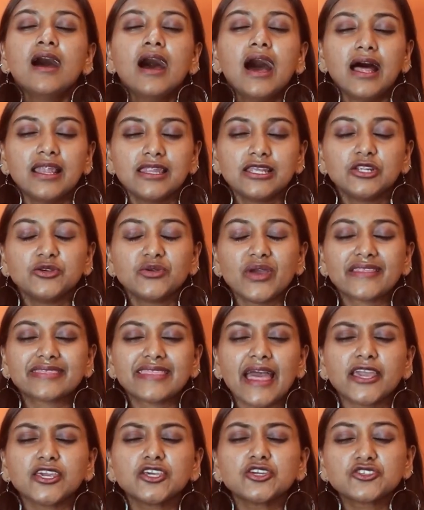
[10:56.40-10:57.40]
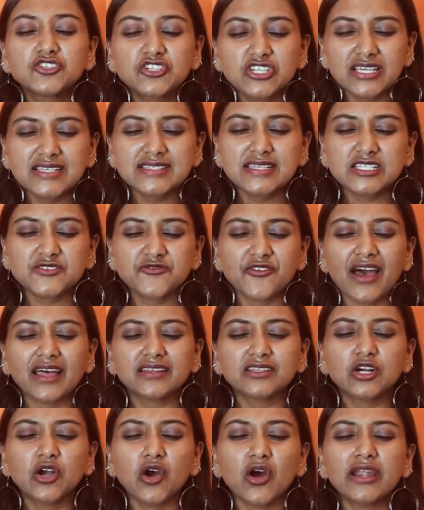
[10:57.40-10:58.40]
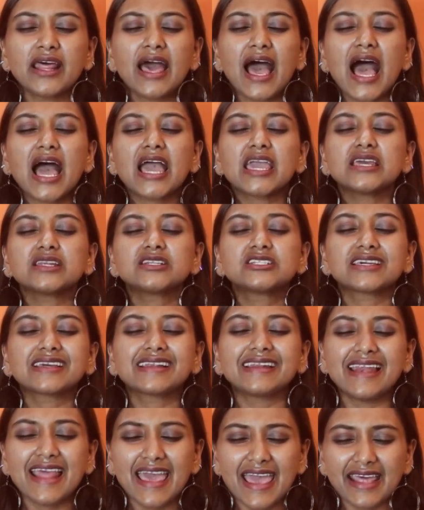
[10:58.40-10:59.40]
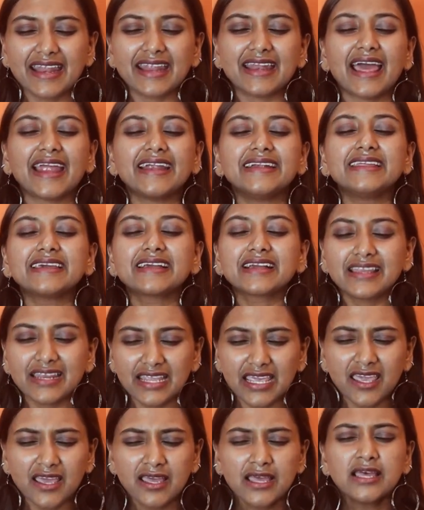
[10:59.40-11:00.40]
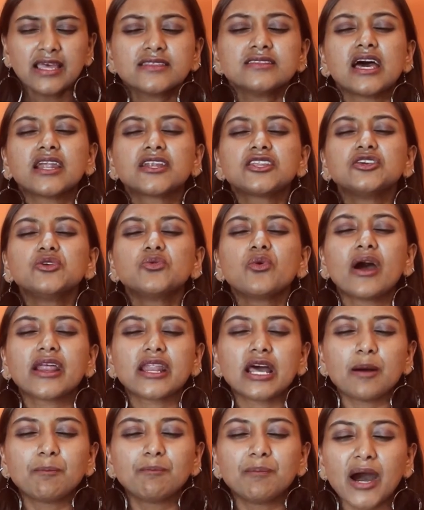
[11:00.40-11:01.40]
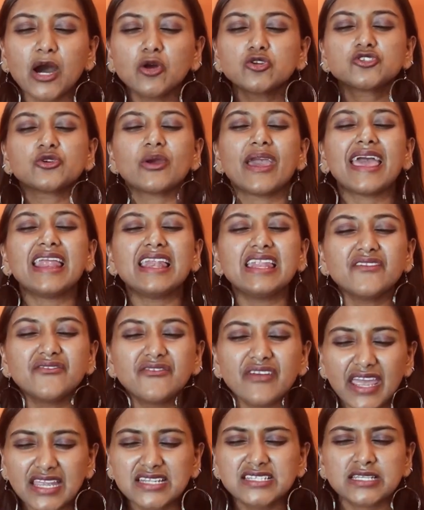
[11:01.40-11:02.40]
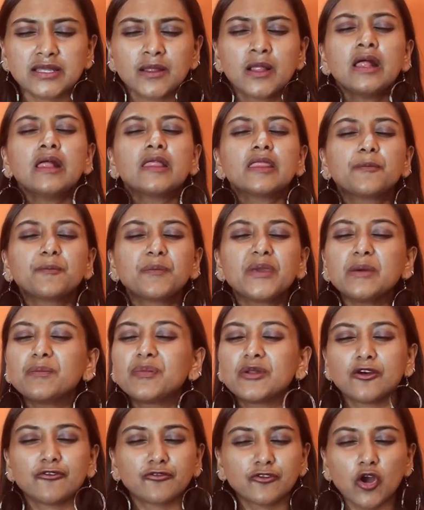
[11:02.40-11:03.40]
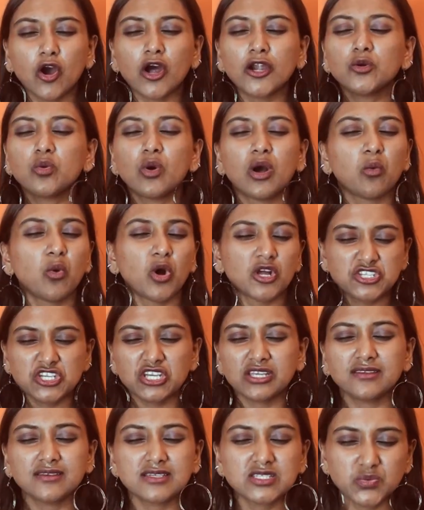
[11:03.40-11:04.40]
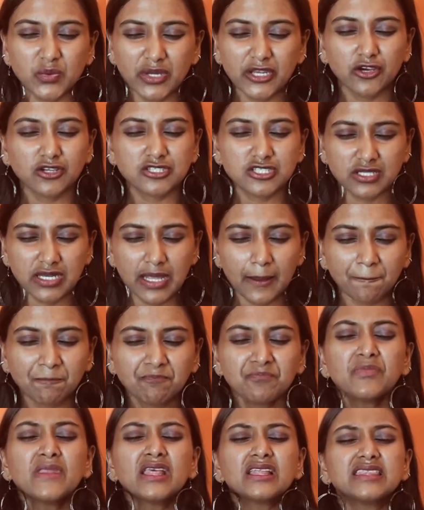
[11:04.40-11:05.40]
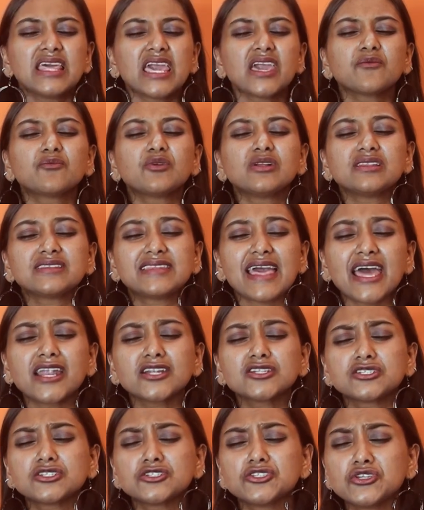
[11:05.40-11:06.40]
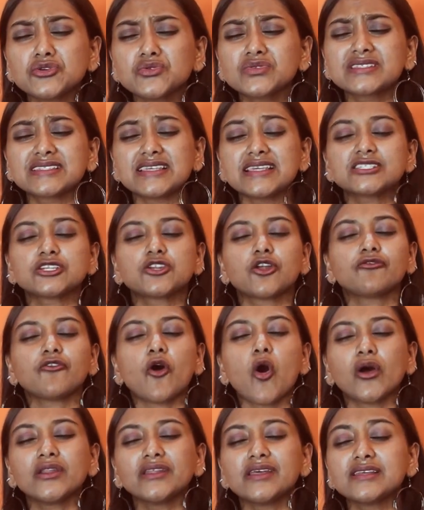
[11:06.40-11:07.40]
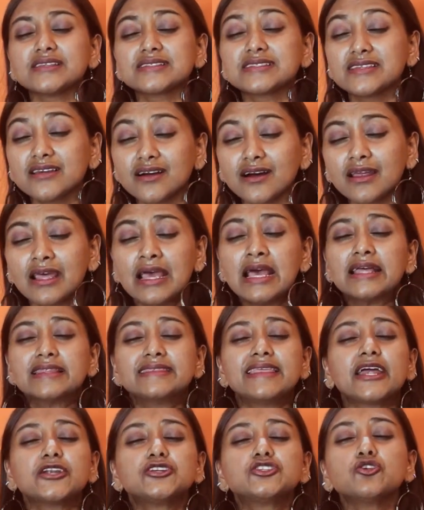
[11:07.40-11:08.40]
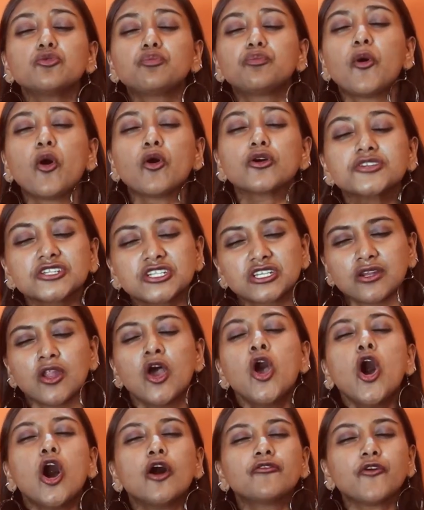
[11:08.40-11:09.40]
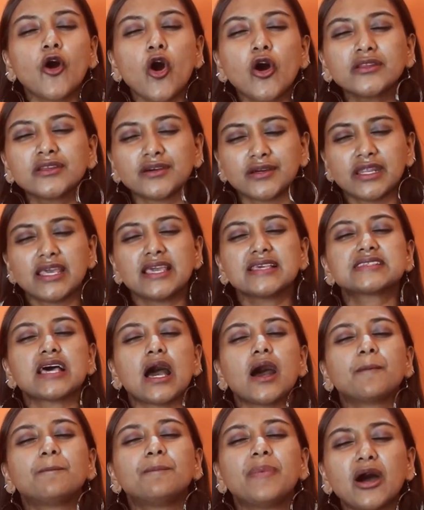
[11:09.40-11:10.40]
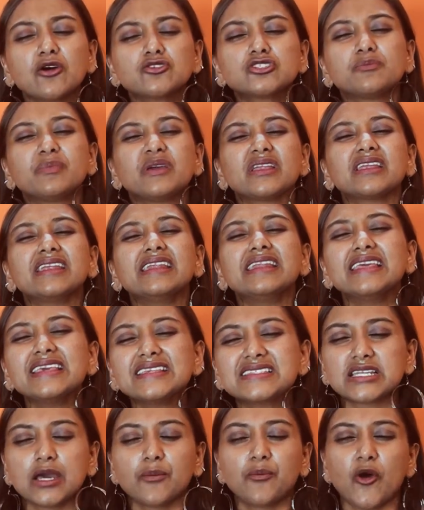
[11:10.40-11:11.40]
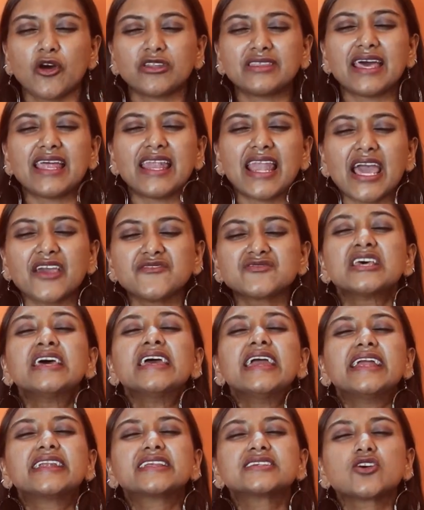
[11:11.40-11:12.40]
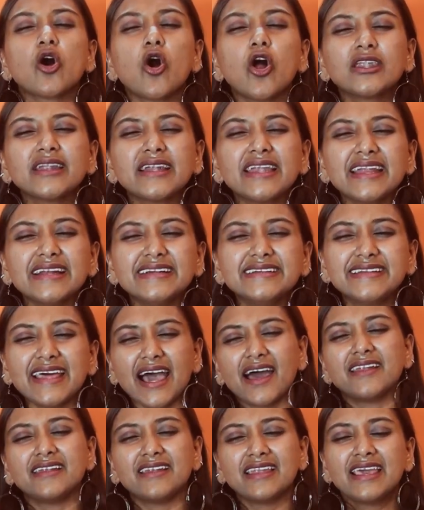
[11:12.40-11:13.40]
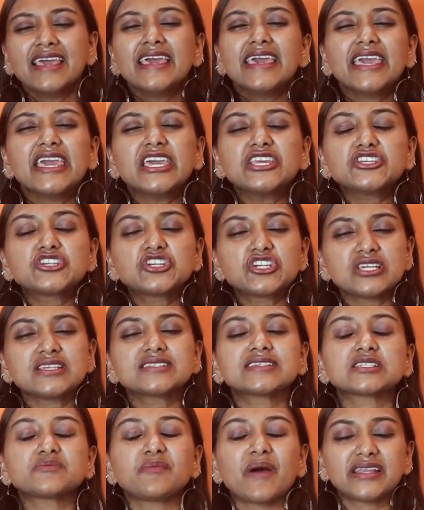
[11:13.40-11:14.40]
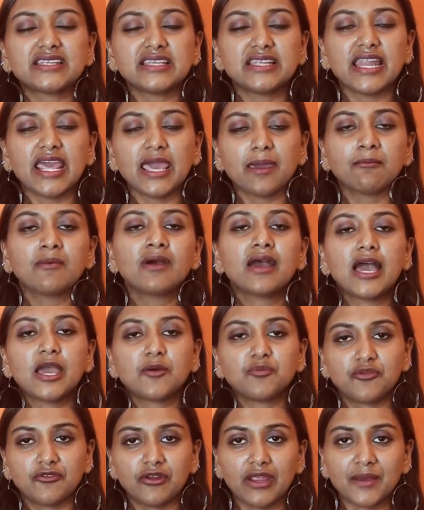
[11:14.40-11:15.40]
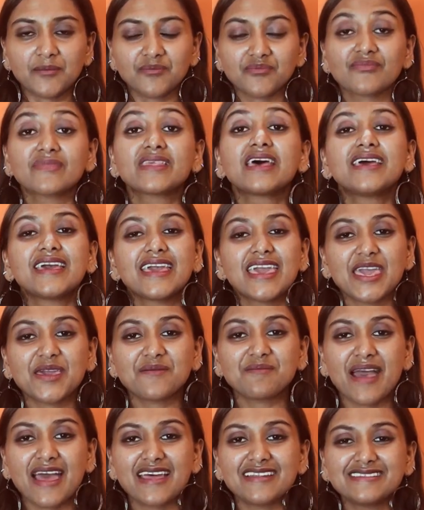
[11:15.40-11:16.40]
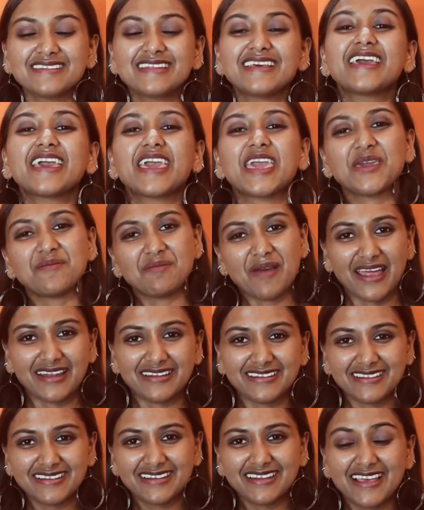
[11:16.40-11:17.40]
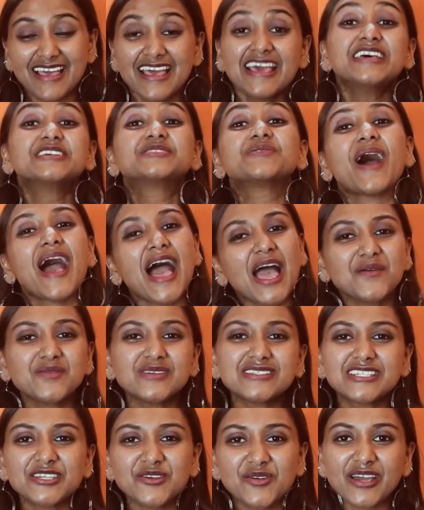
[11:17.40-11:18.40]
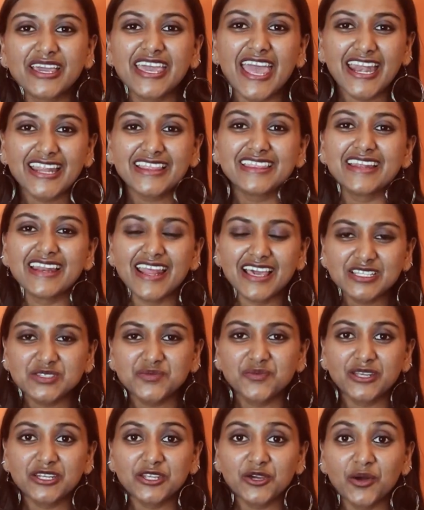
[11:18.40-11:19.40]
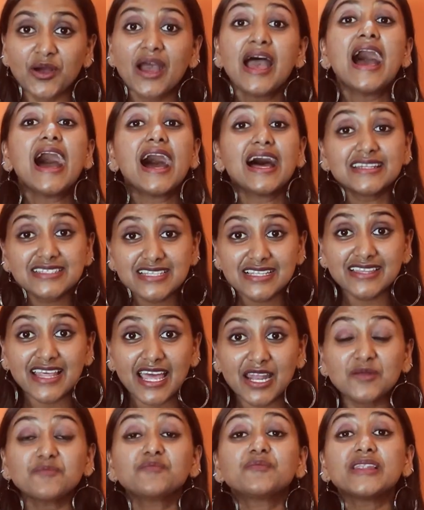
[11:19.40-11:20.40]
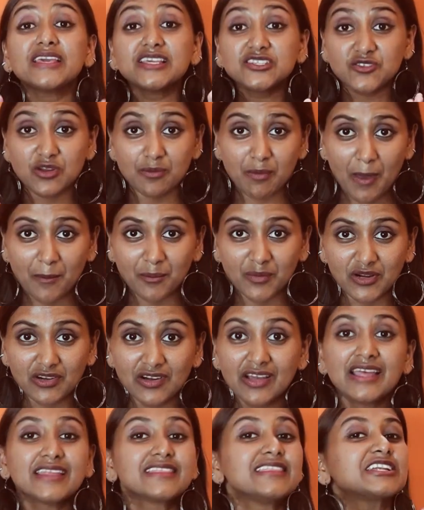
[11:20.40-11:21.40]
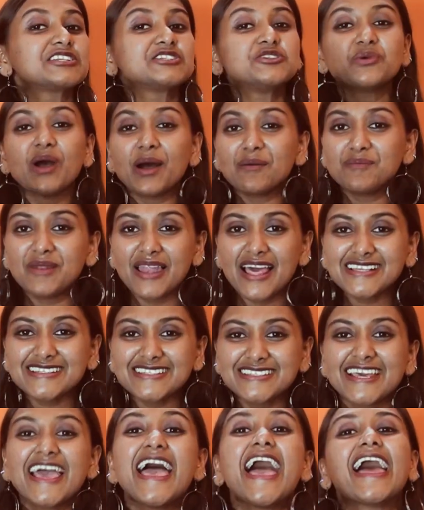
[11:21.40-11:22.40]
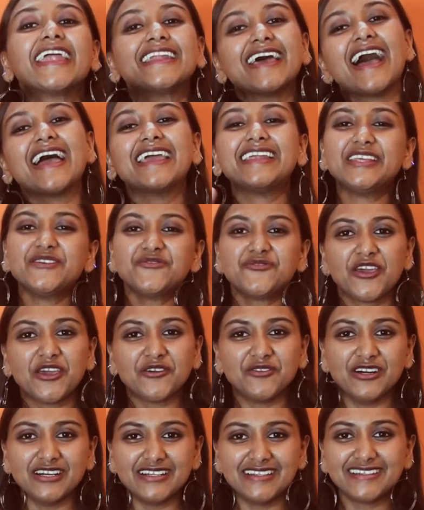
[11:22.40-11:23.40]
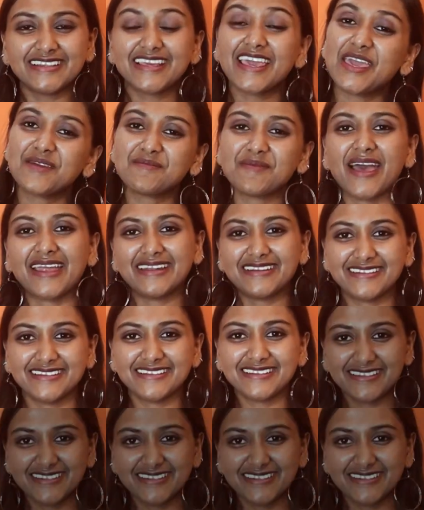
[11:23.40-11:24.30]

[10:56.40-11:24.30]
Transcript: Hallelujah. Thank you, Jesus. Father God, I declare and I decree that you are about to elevate the people of God who are watching this video today. Their due season of honor is here. Their due portion of honor is about to be released upon their lives. It is already done. In Jesus' mighty name, I pray. Amen. Amen. So I will see you again in the next video. Until then, please remember that you are blessed and highly favored. Amen.